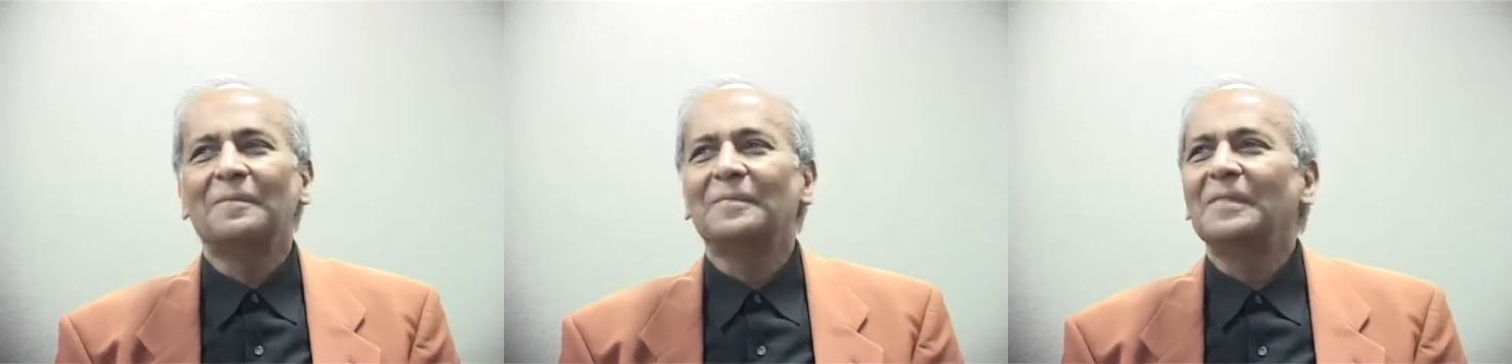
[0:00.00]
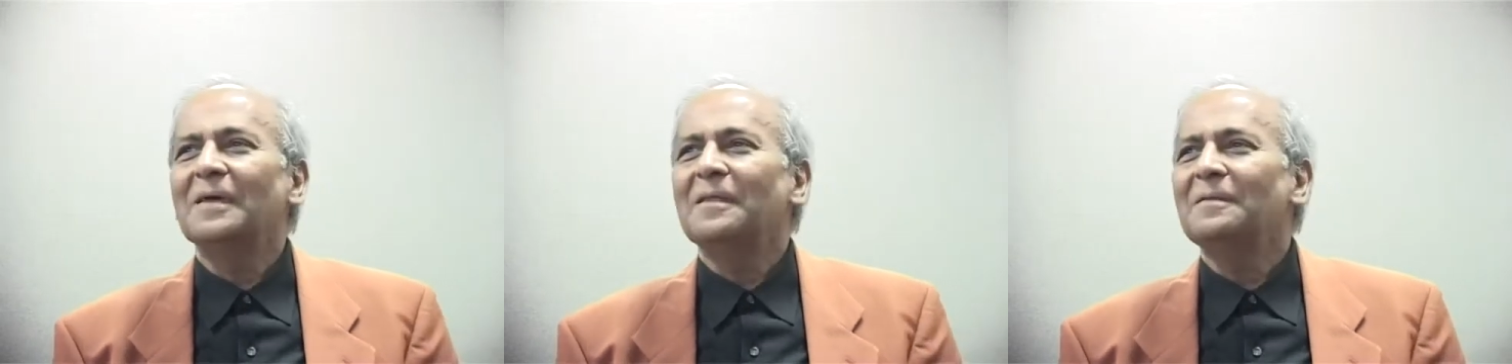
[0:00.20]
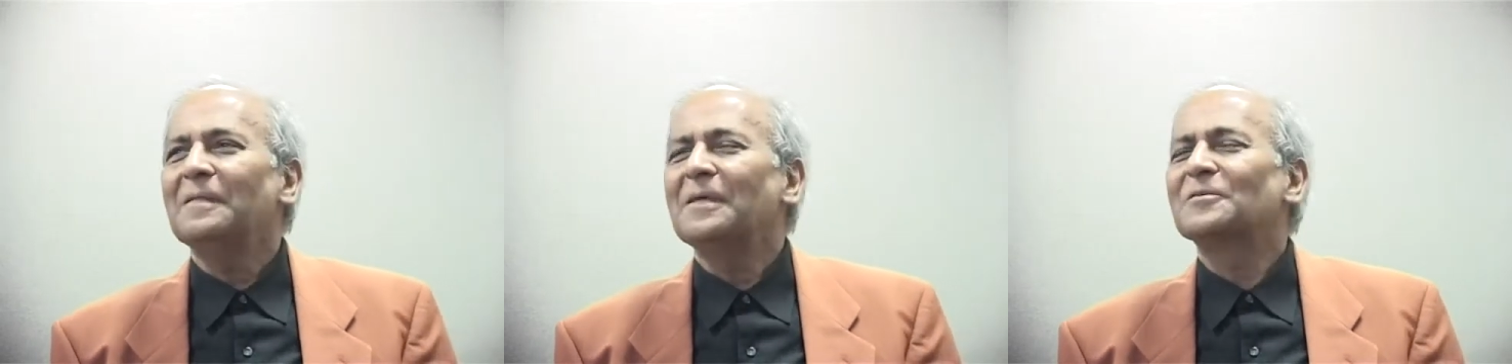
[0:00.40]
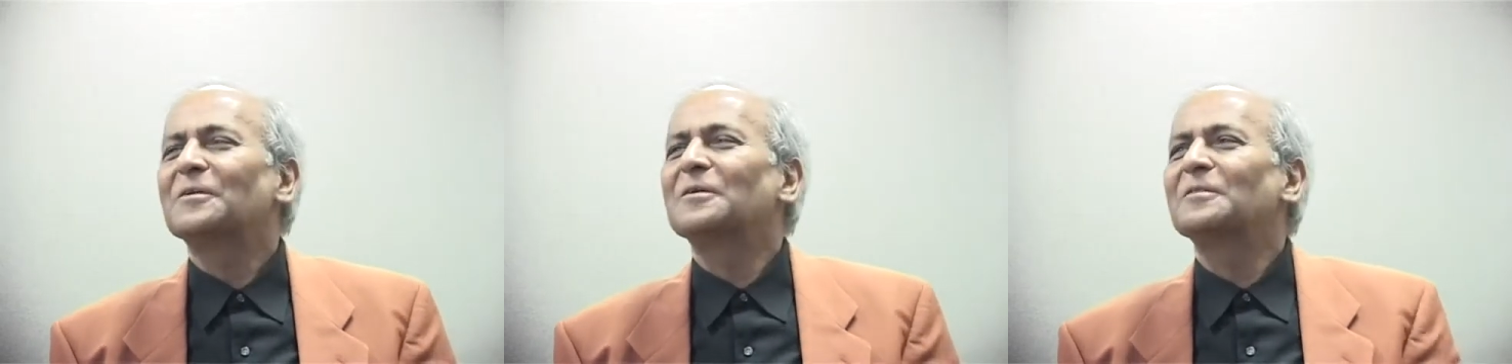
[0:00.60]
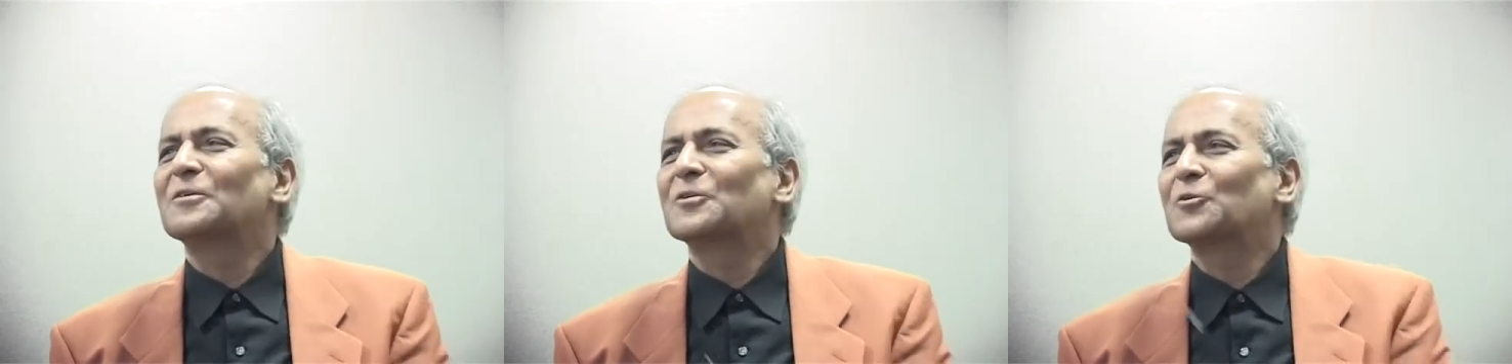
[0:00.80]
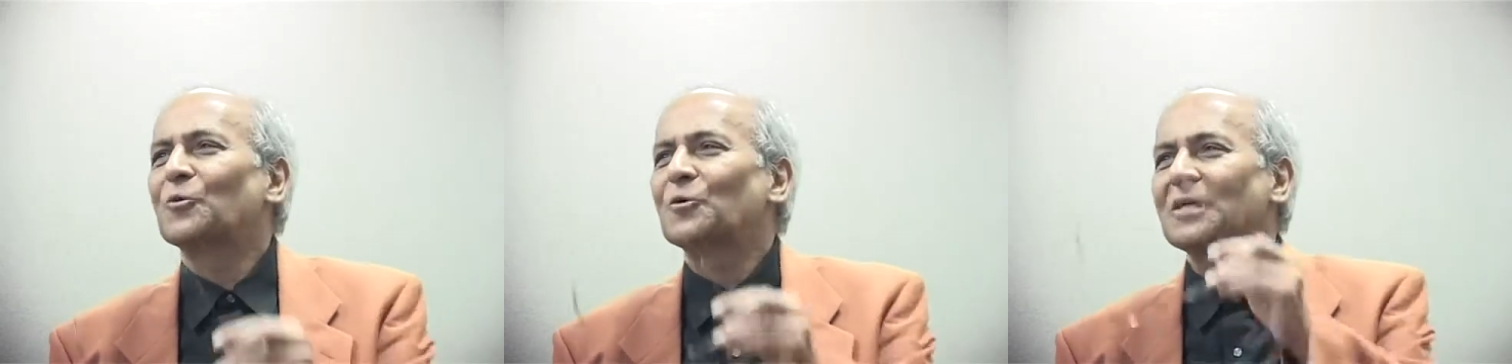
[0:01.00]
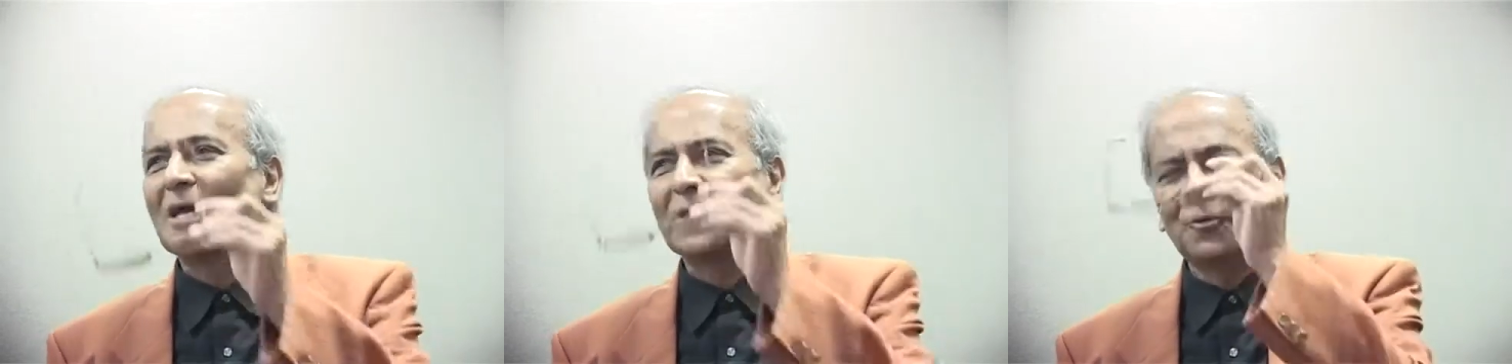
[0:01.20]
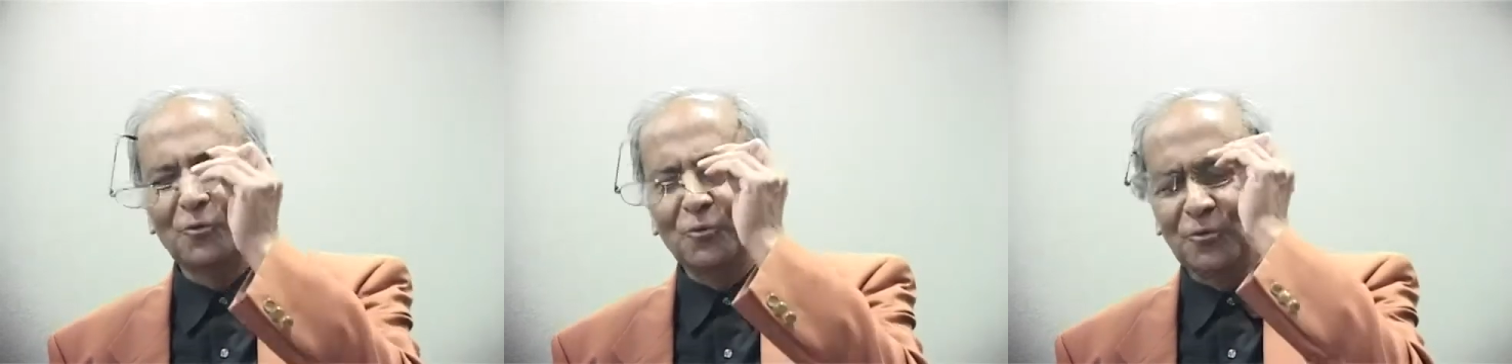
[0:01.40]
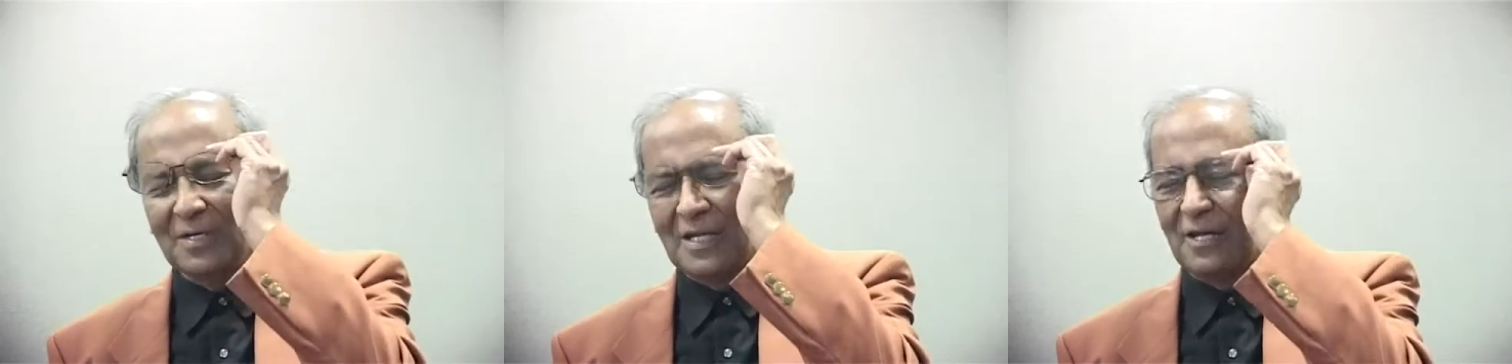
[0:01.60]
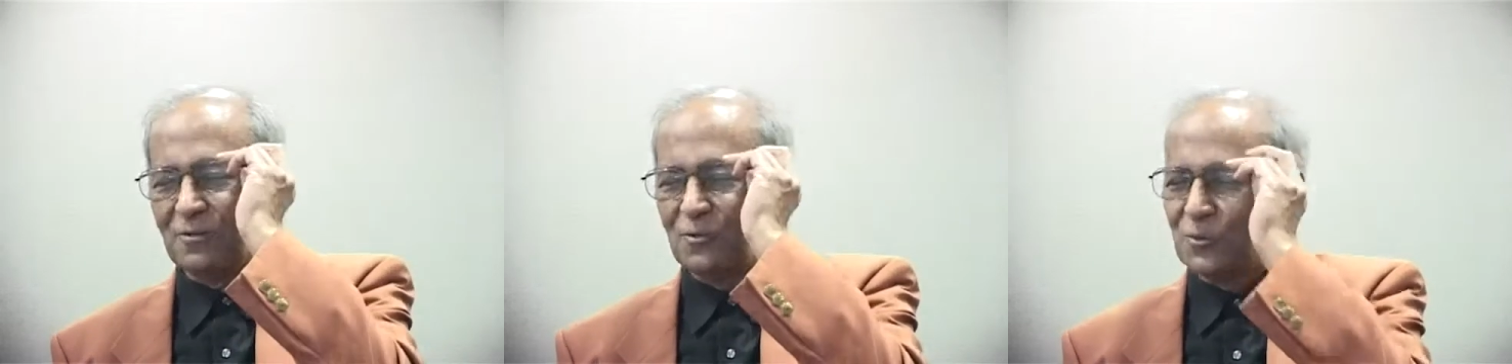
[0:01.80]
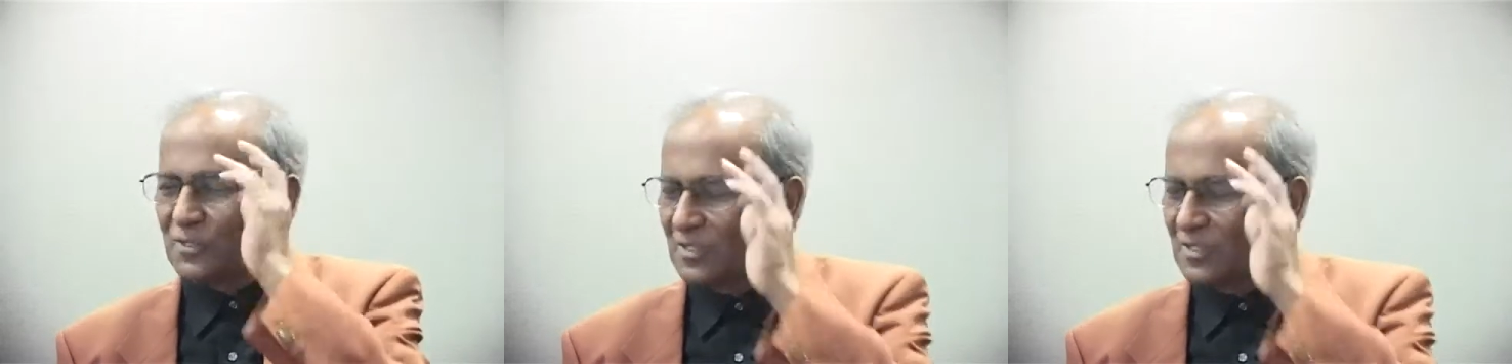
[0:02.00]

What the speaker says: Then there's another story I do, and I use